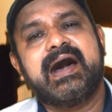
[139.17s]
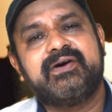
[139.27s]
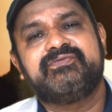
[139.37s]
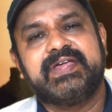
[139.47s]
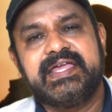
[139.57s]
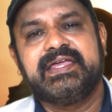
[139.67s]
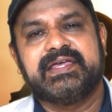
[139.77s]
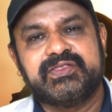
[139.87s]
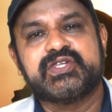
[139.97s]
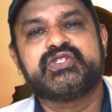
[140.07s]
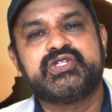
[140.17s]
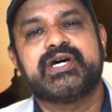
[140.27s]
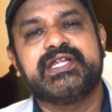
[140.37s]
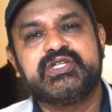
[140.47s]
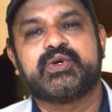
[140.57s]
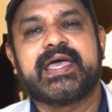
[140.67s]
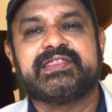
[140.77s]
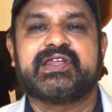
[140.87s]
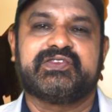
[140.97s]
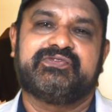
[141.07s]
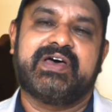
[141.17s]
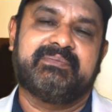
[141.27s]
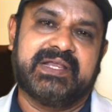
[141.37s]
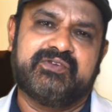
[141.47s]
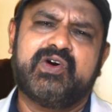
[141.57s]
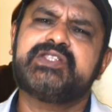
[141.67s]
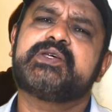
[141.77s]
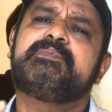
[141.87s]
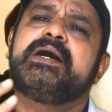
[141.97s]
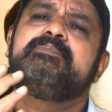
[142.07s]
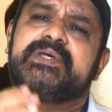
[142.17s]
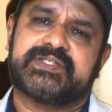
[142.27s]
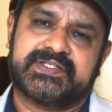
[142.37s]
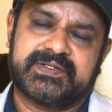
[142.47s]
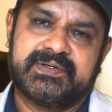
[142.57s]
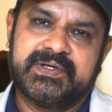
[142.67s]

are we in this journey together as a family? What's the purpose?